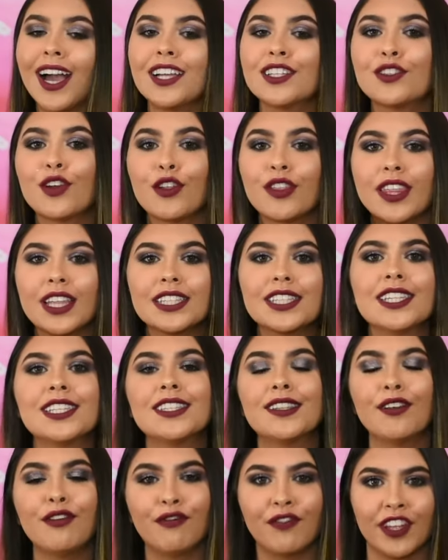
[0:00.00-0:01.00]
So this
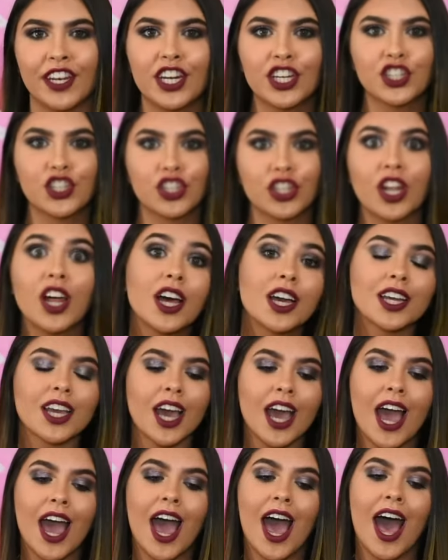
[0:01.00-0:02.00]
is the finished look.
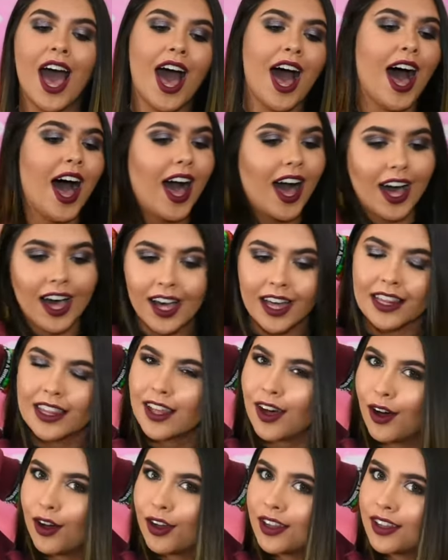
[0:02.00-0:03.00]
Uh,
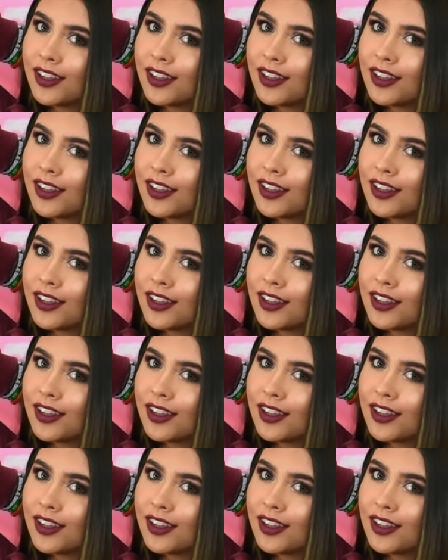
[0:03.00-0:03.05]
the,